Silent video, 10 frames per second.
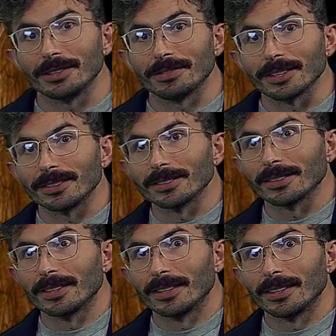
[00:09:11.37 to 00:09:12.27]
feels.
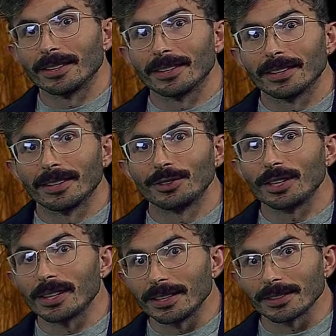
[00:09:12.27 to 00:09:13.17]
She
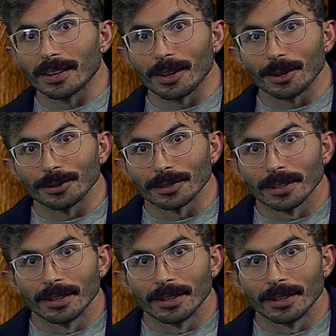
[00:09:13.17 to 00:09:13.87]
leans in close.